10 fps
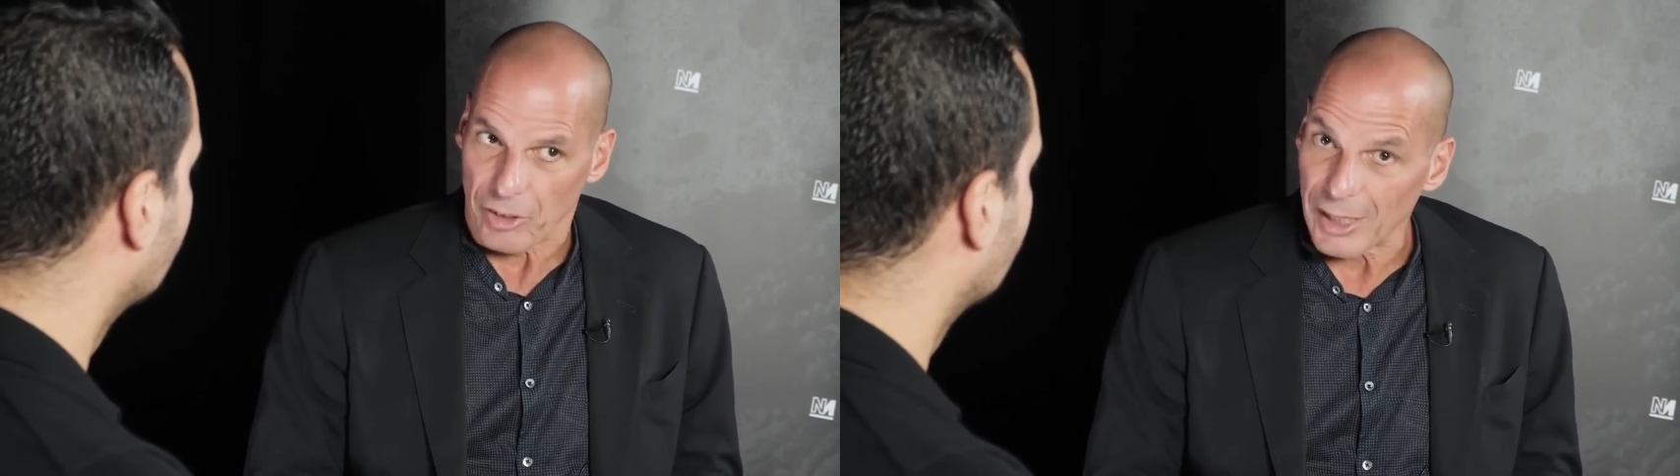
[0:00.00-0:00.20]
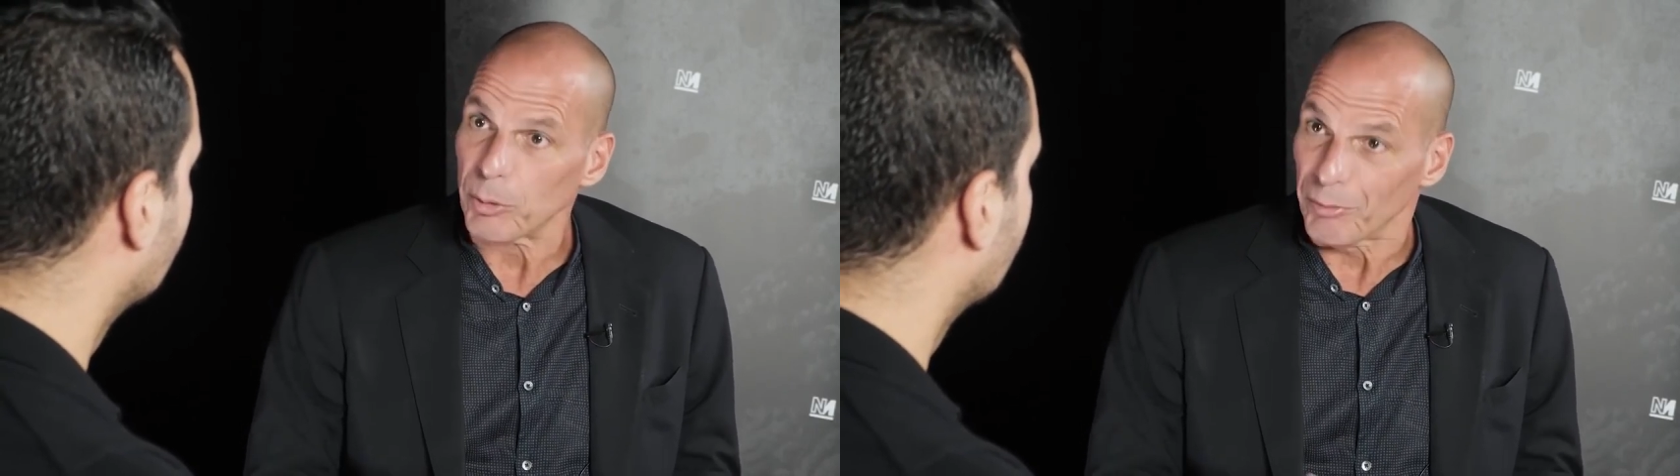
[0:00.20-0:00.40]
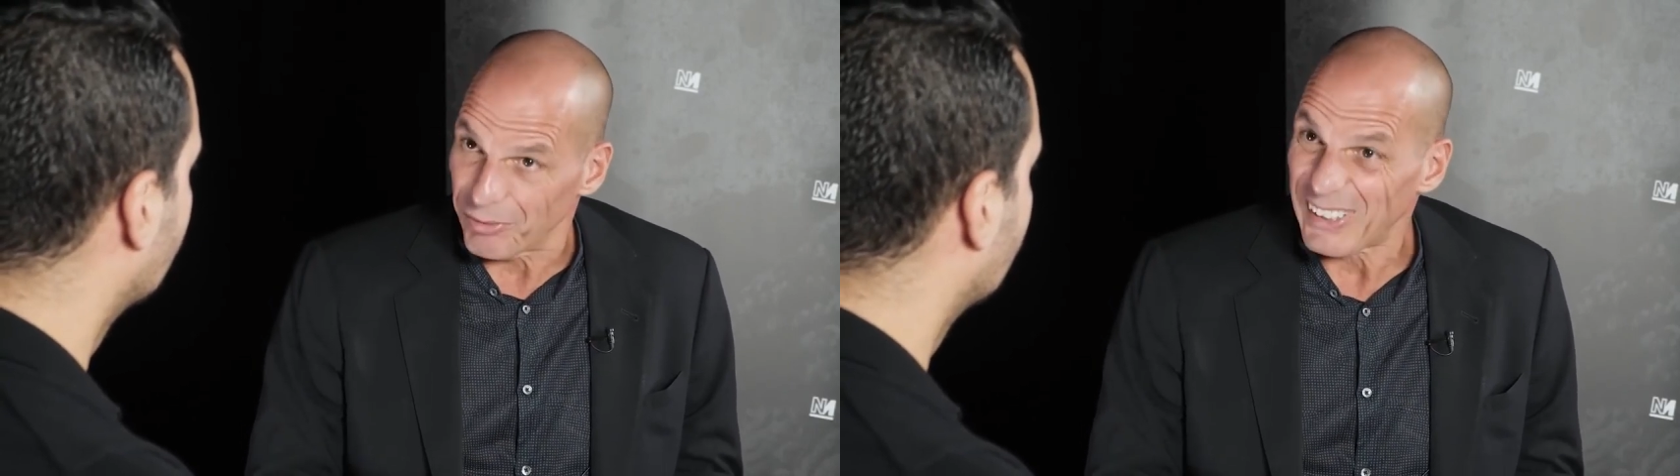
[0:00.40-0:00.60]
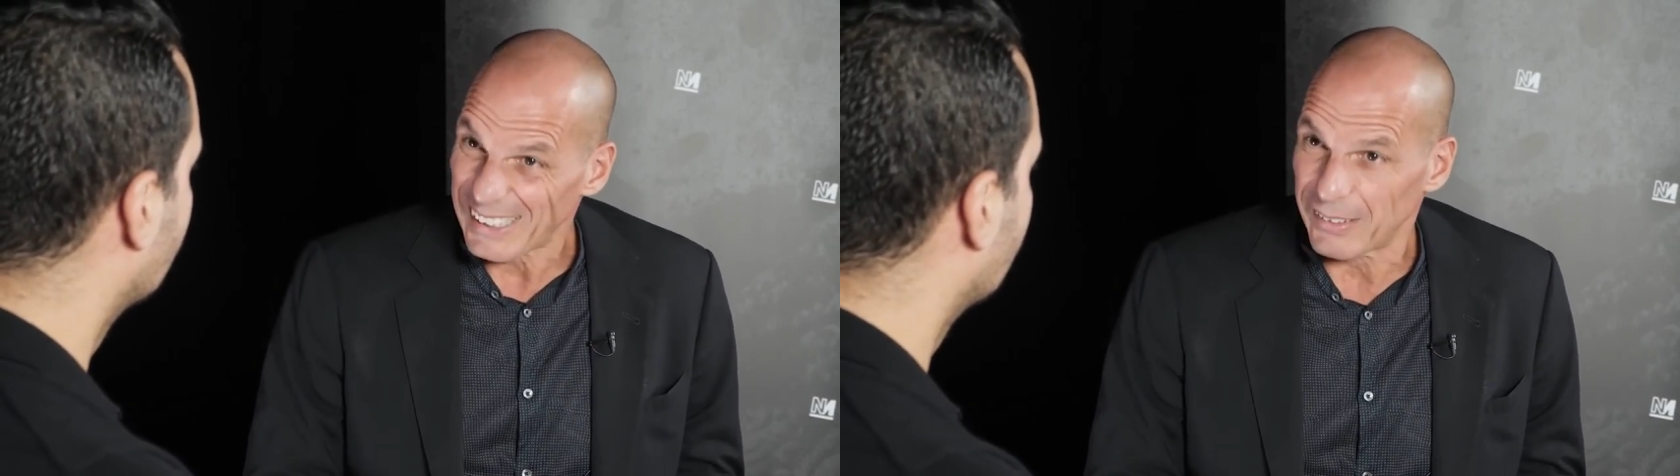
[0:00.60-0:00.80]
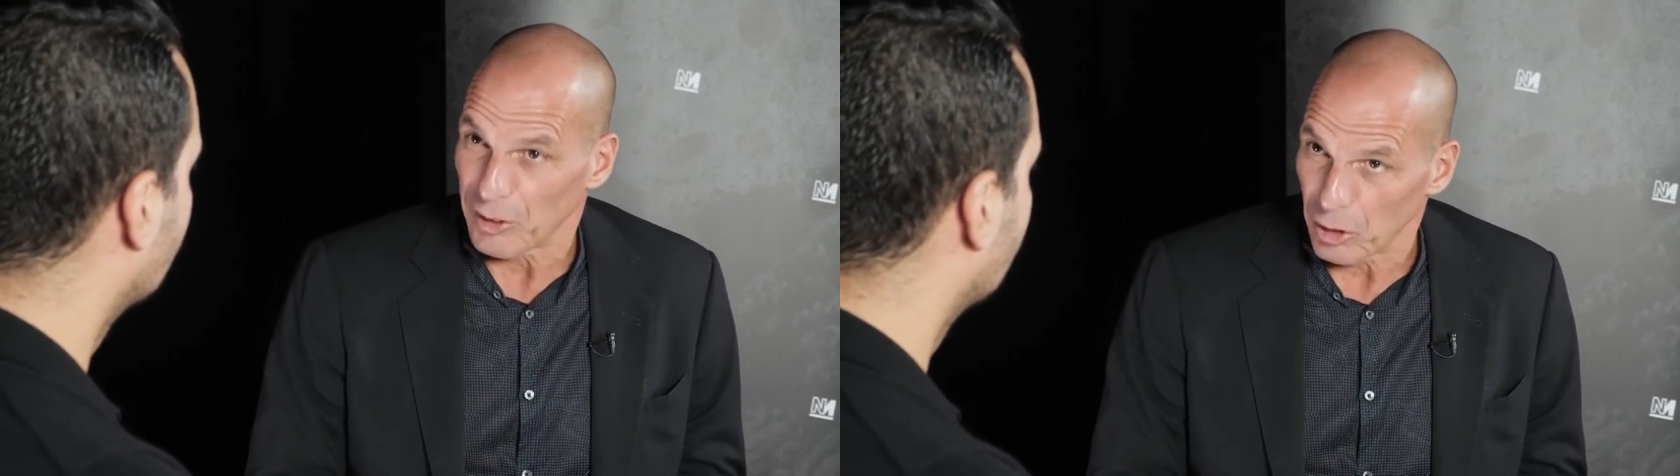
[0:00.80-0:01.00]
trying to
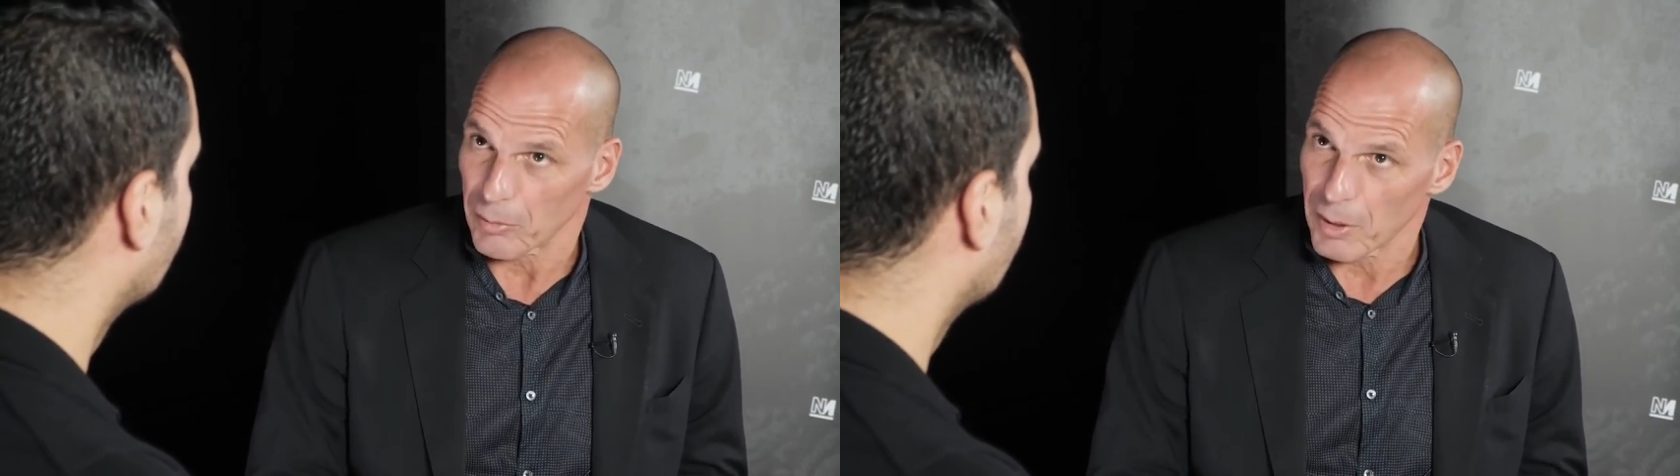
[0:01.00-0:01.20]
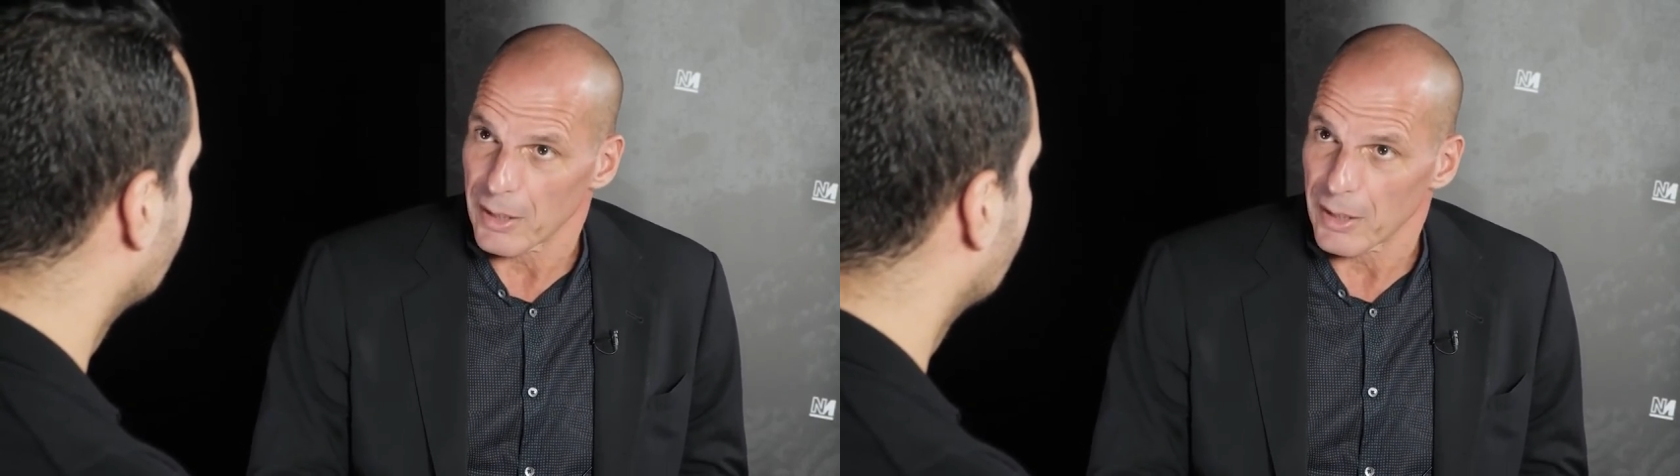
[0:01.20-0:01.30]
inflate the economy.